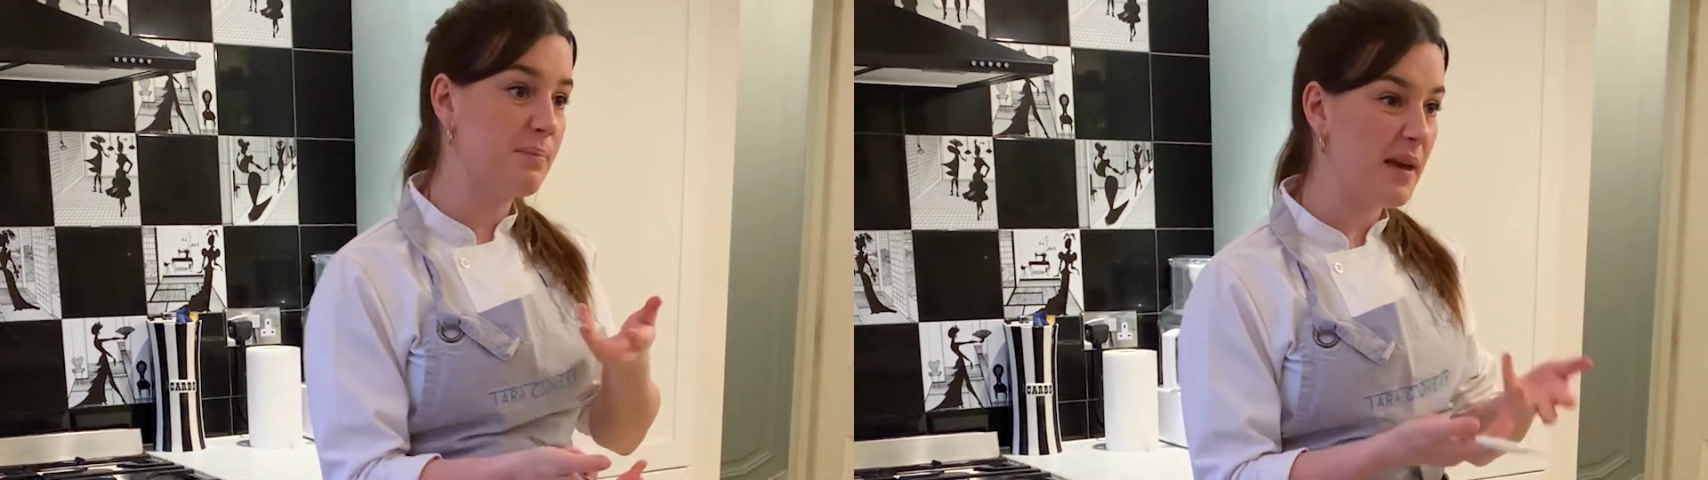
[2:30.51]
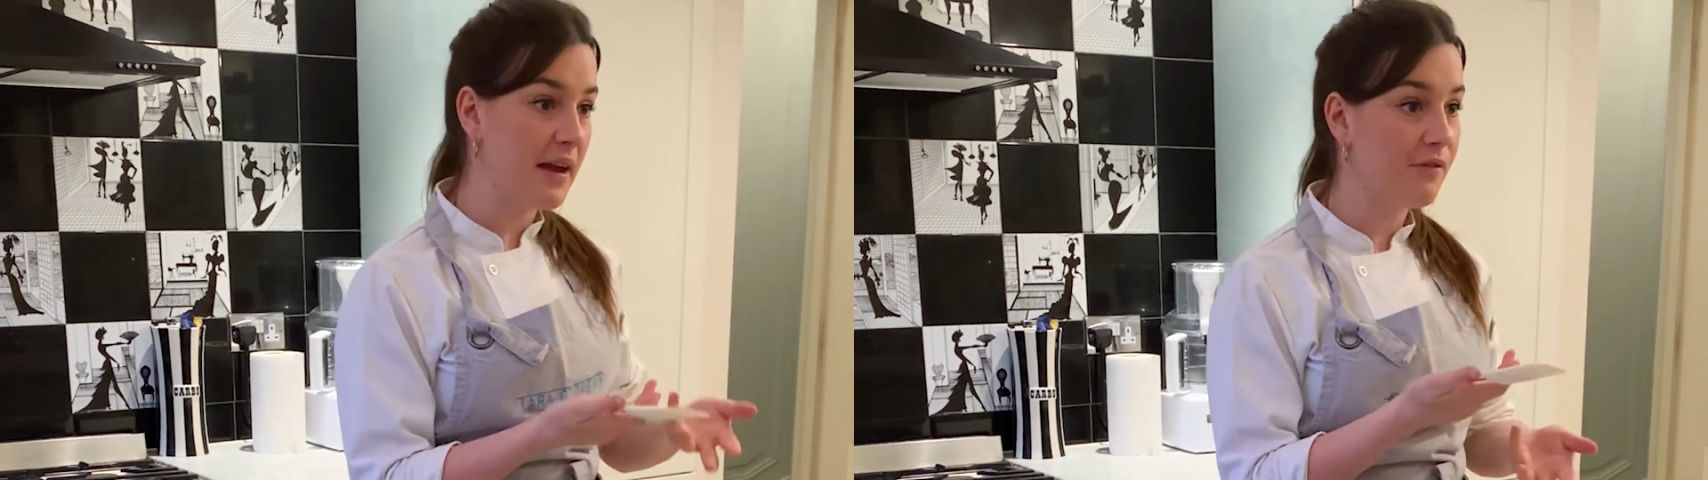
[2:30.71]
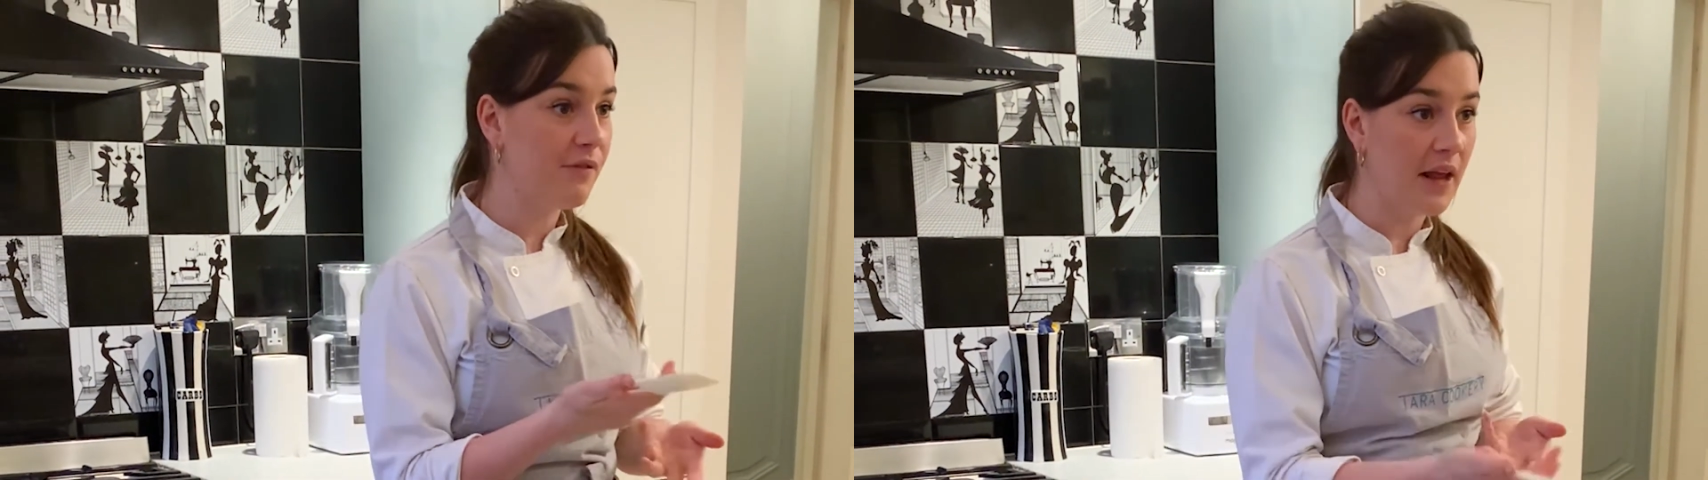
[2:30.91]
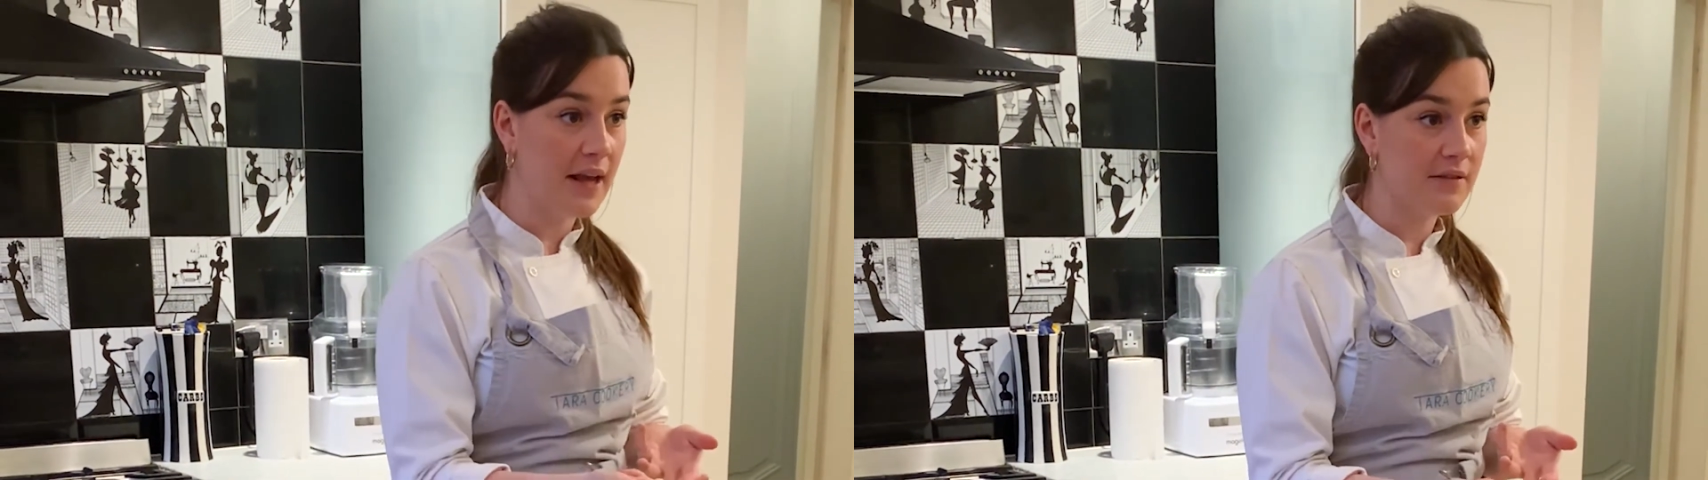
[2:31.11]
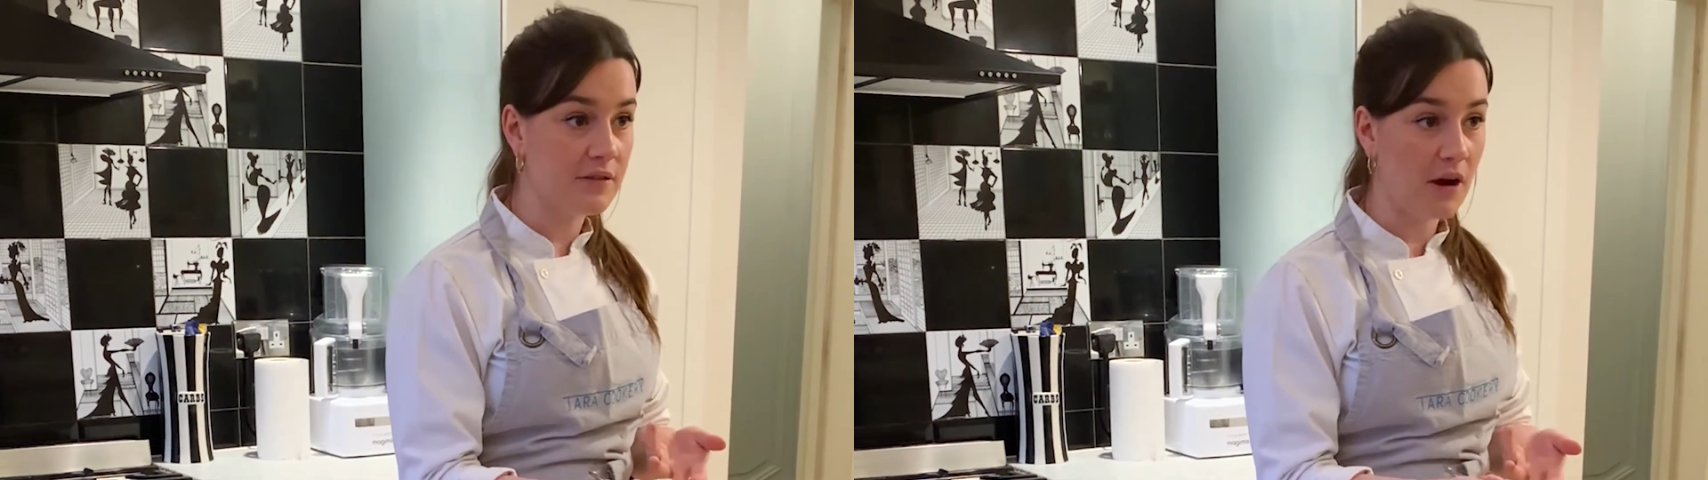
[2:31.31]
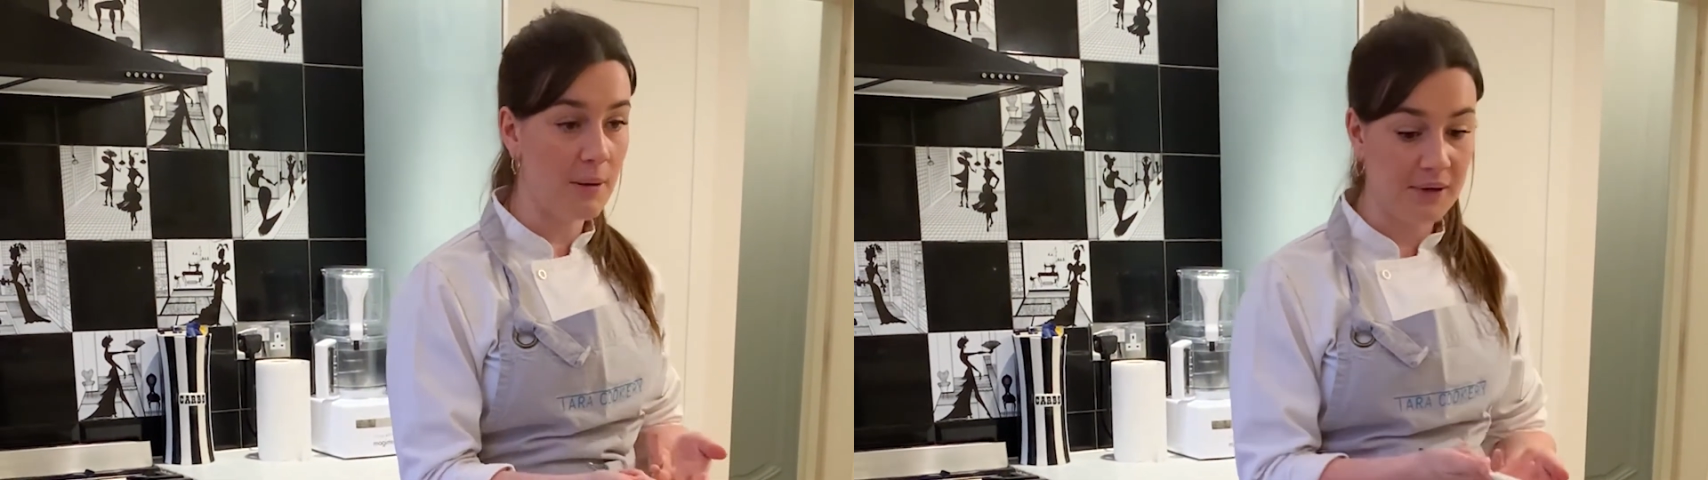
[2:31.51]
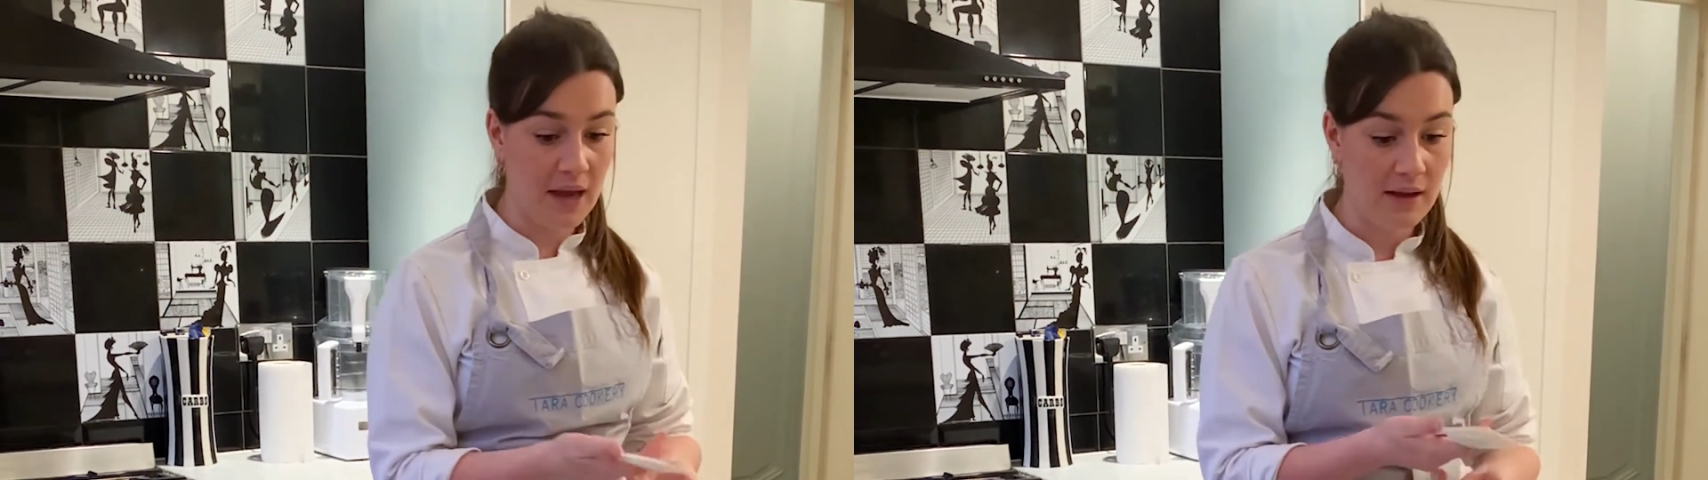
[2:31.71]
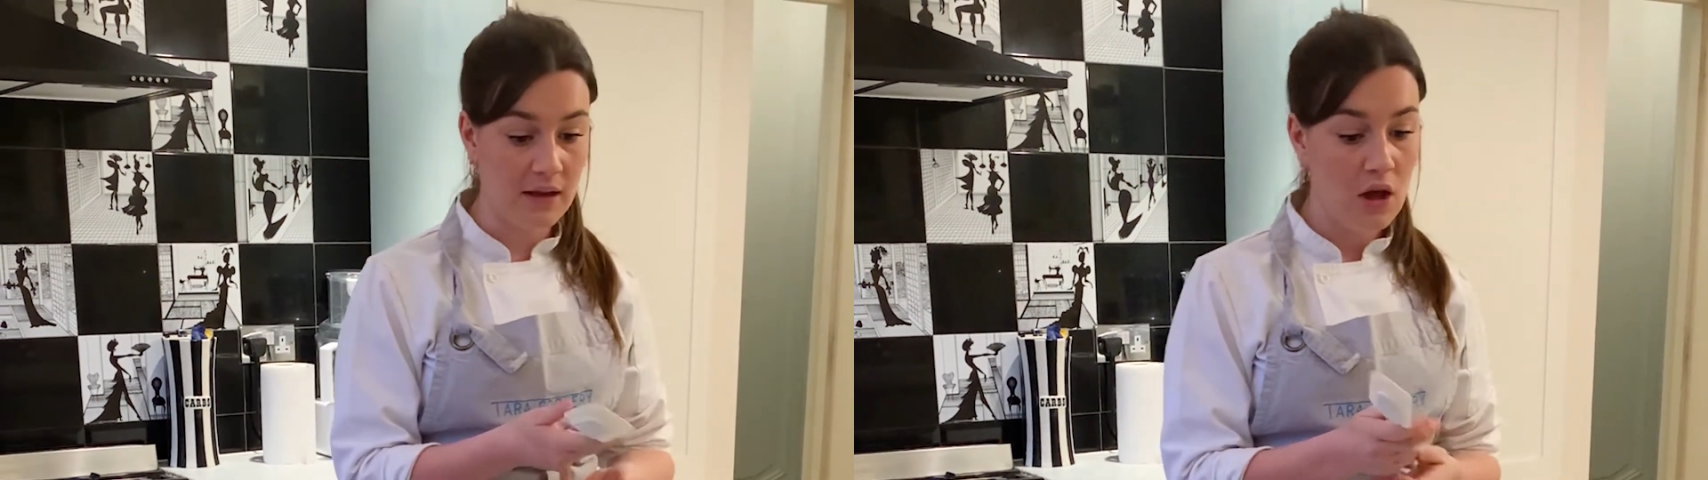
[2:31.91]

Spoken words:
big flakes of scrambled egg.